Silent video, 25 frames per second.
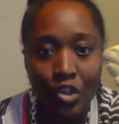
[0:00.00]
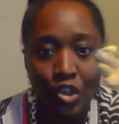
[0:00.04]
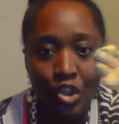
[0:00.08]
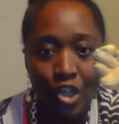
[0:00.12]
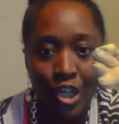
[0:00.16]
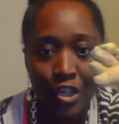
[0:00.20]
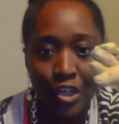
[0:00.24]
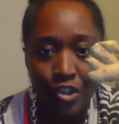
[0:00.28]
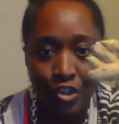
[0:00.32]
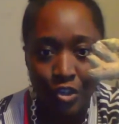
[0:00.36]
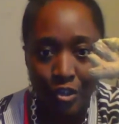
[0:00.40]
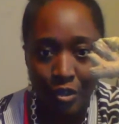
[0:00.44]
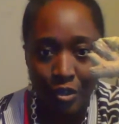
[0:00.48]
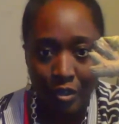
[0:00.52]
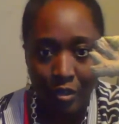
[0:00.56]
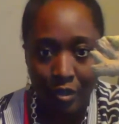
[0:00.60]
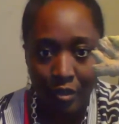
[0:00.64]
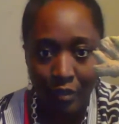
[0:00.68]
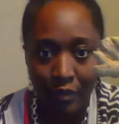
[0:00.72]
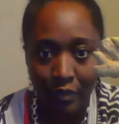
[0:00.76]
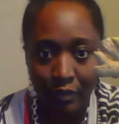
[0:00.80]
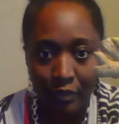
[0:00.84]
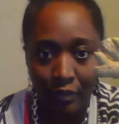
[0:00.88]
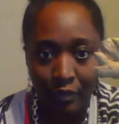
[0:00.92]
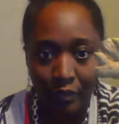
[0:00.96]

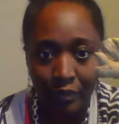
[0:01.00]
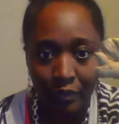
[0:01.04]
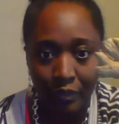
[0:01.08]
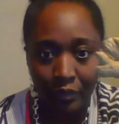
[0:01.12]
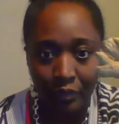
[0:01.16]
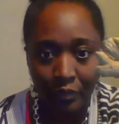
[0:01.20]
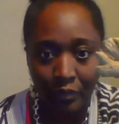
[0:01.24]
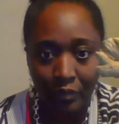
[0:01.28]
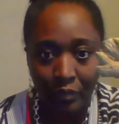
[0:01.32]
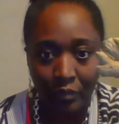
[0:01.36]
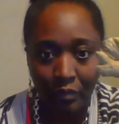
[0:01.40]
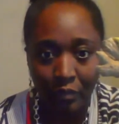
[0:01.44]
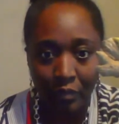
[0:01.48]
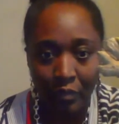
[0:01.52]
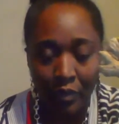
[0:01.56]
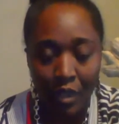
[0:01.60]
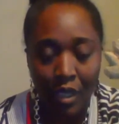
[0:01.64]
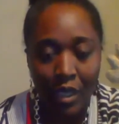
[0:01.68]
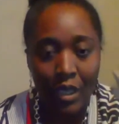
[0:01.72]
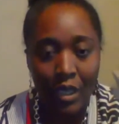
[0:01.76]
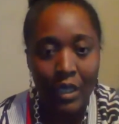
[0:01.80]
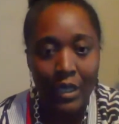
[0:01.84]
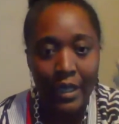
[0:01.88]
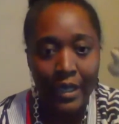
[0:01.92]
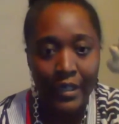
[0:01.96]
Ginger
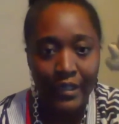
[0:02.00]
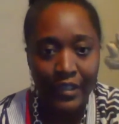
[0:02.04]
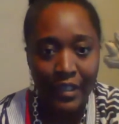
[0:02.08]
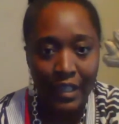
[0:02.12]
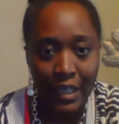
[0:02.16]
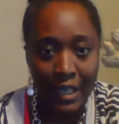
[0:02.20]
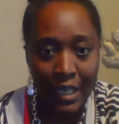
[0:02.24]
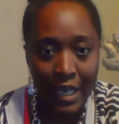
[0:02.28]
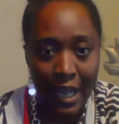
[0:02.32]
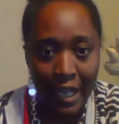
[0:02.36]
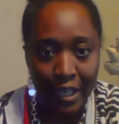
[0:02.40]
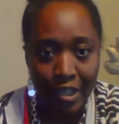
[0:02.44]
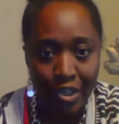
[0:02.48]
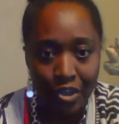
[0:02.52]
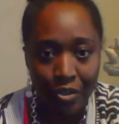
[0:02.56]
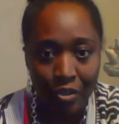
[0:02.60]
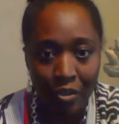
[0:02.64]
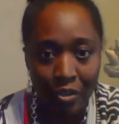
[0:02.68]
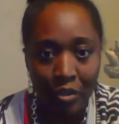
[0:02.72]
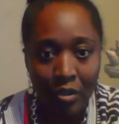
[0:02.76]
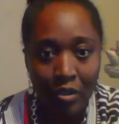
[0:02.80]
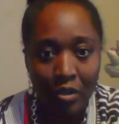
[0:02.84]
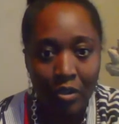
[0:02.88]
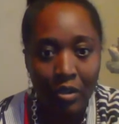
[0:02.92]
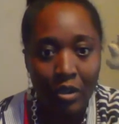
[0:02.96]
is a
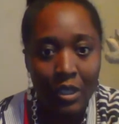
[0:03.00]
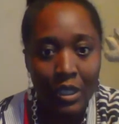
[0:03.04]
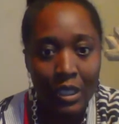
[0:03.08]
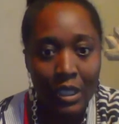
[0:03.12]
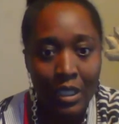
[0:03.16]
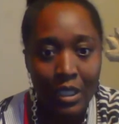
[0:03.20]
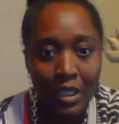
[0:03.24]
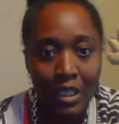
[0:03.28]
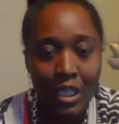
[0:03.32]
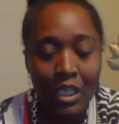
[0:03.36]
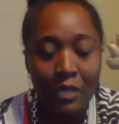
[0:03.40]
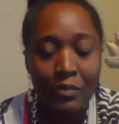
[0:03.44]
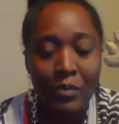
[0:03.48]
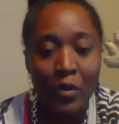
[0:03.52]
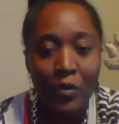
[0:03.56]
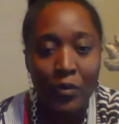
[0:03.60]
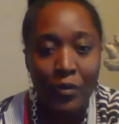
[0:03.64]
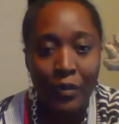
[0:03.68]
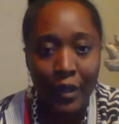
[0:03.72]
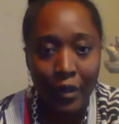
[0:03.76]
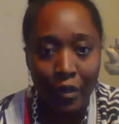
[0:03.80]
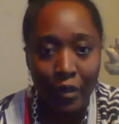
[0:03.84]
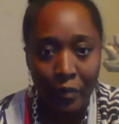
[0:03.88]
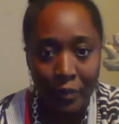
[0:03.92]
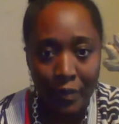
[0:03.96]
natural
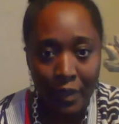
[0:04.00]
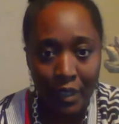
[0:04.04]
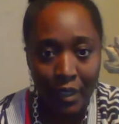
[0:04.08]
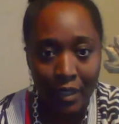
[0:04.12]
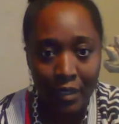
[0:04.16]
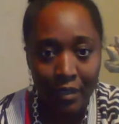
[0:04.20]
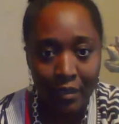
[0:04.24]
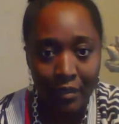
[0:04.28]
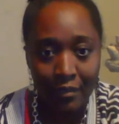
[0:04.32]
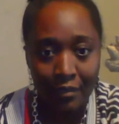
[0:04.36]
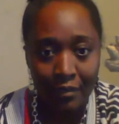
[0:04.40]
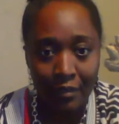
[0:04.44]
chemotherapy.